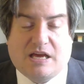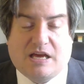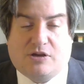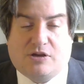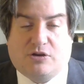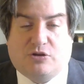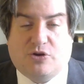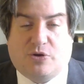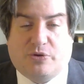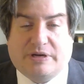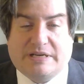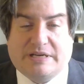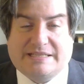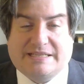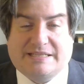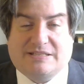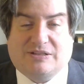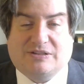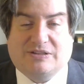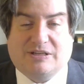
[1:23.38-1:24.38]
You'll notice
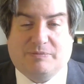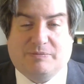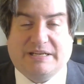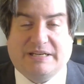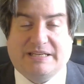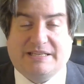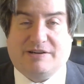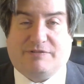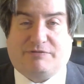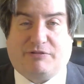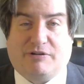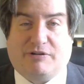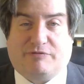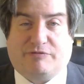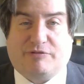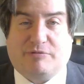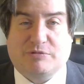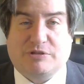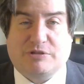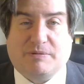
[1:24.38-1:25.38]
it's a little bit different
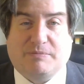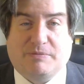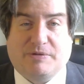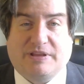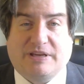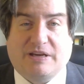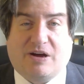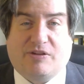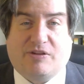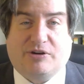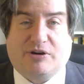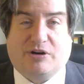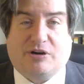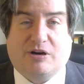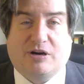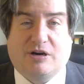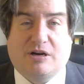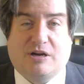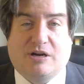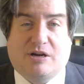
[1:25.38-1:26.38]
from some of the other
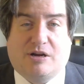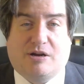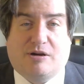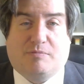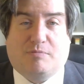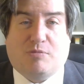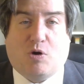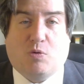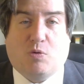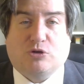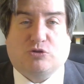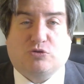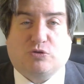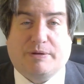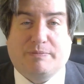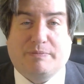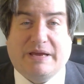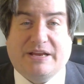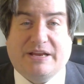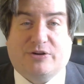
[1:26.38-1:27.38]
poetry
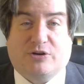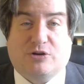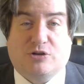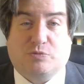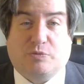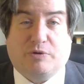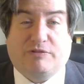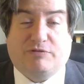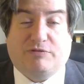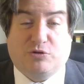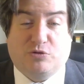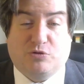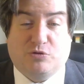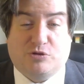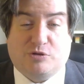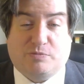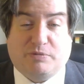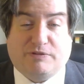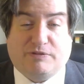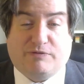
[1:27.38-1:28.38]
meters we've
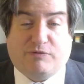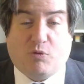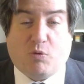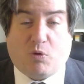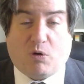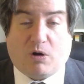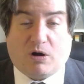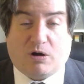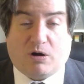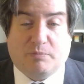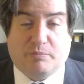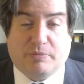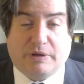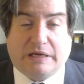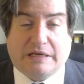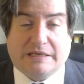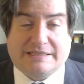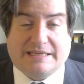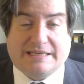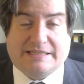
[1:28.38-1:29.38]
used before
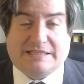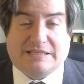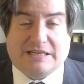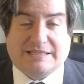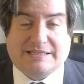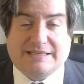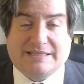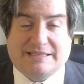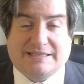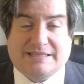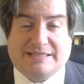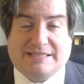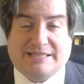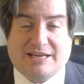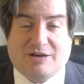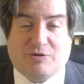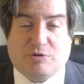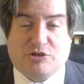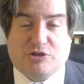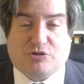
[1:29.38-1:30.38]
because it doesn't
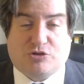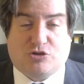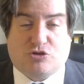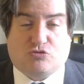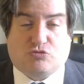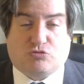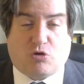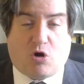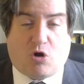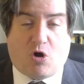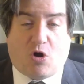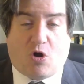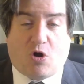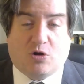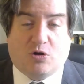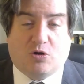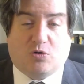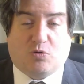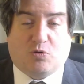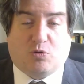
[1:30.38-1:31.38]
distinguish
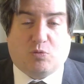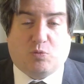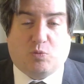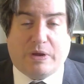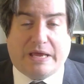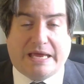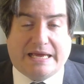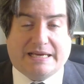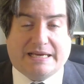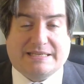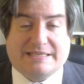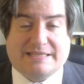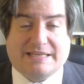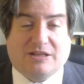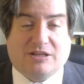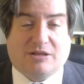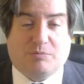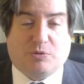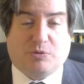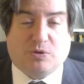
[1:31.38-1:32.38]
strong or weak
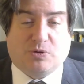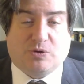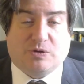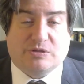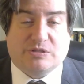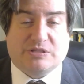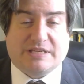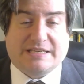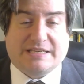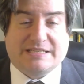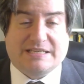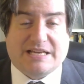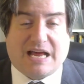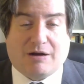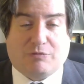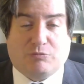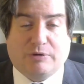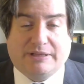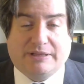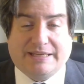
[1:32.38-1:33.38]
syllables. It's
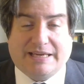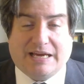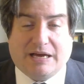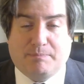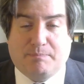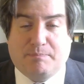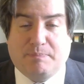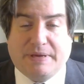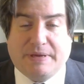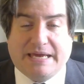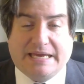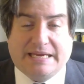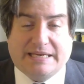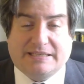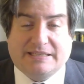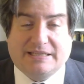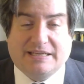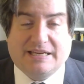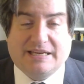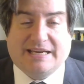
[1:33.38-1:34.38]
not really a
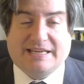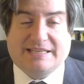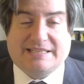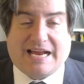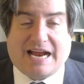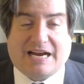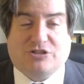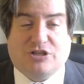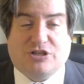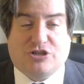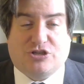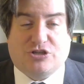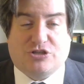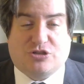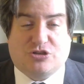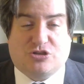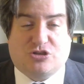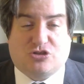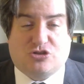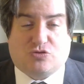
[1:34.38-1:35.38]
beat. It's actually just
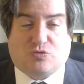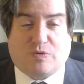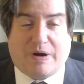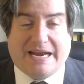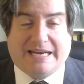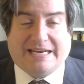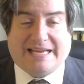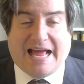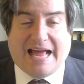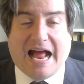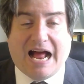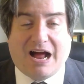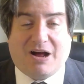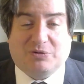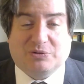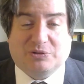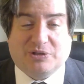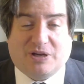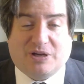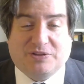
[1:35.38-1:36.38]
a straight
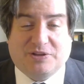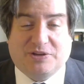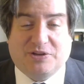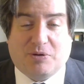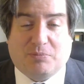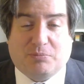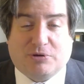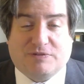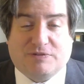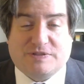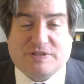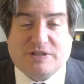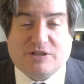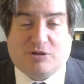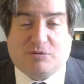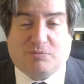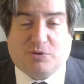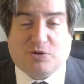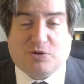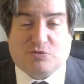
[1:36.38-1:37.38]
count on the number of
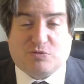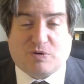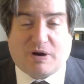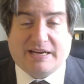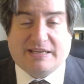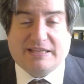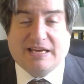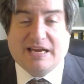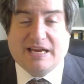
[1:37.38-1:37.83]
syllables, right?